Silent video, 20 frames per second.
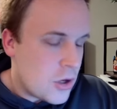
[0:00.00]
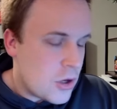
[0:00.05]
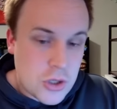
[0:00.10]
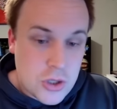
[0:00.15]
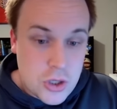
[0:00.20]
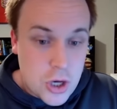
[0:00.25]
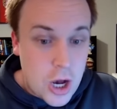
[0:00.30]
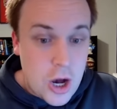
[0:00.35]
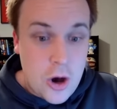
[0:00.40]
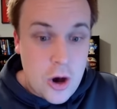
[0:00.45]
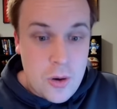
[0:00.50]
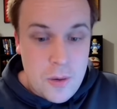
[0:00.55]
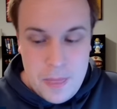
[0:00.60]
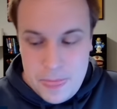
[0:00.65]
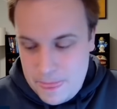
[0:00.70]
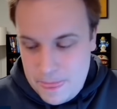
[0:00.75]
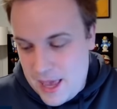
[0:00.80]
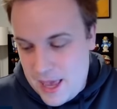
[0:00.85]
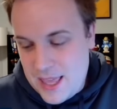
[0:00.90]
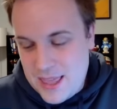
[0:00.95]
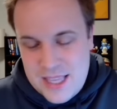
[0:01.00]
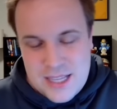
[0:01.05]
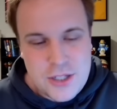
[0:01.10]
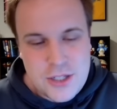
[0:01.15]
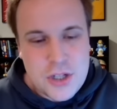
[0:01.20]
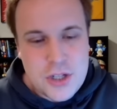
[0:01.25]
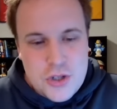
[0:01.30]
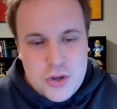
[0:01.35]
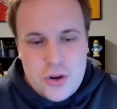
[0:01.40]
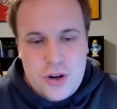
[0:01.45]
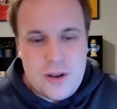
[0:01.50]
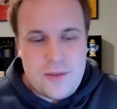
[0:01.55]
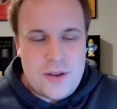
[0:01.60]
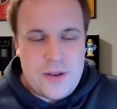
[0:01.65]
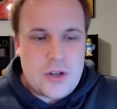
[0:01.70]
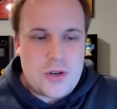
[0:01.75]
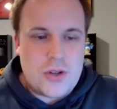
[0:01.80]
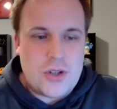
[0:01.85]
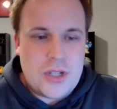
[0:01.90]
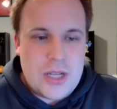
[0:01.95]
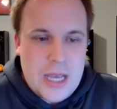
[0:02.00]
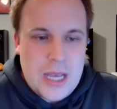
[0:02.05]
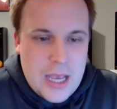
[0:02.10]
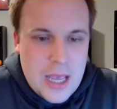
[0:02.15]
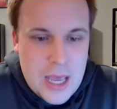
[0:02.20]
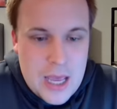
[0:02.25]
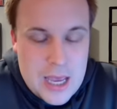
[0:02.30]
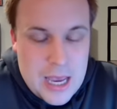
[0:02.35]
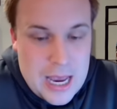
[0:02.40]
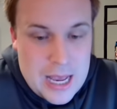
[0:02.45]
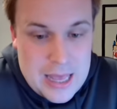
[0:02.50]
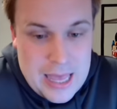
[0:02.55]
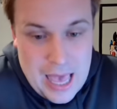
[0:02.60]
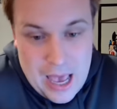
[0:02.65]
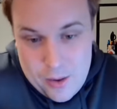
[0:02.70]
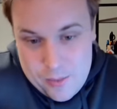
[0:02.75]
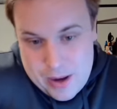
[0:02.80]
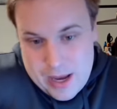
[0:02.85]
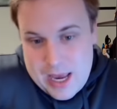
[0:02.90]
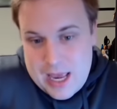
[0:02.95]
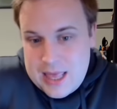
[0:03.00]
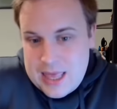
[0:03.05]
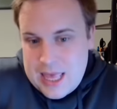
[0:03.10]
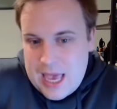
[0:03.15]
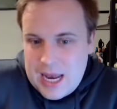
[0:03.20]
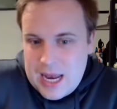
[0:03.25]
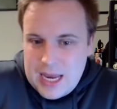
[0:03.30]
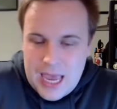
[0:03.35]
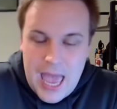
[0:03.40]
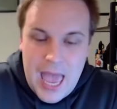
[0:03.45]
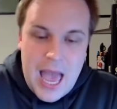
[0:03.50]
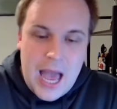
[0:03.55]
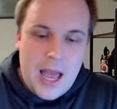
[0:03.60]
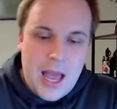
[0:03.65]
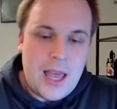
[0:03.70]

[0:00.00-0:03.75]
So this is sort of interesting in that way, in that, yeah,